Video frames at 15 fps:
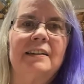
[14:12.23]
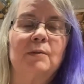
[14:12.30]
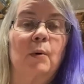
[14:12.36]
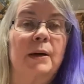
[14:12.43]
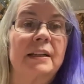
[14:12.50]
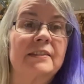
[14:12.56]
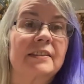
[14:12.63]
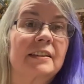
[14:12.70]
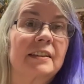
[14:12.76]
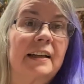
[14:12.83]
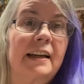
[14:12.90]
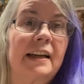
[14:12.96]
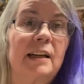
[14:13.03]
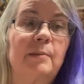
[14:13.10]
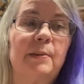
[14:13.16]
when is it going to
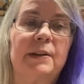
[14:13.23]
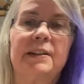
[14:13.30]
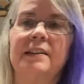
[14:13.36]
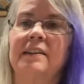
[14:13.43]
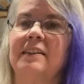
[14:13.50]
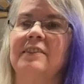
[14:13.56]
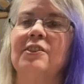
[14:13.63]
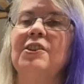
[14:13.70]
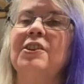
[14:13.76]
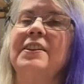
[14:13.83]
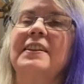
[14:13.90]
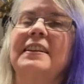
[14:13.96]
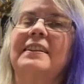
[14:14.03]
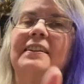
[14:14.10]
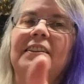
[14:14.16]
happen? Look,
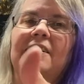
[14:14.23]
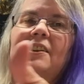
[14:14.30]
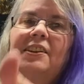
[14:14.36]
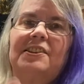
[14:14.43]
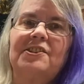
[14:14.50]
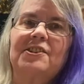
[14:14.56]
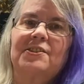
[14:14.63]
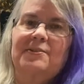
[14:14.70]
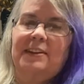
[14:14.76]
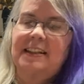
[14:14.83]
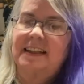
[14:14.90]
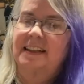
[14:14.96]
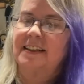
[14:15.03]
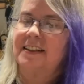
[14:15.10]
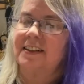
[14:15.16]
the clutch is
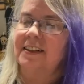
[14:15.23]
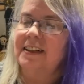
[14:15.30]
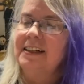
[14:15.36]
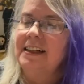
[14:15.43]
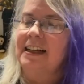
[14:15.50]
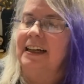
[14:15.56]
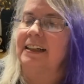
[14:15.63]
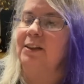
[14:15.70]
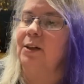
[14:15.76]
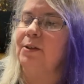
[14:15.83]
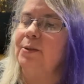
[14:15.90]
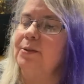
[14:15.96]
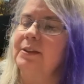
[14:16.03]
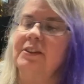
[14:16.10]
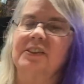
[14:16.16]
right there. And,
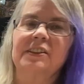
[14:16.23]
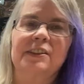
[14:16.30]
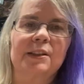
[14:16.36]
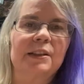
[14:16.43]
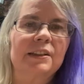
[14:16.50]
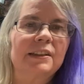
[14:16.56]
oh, is there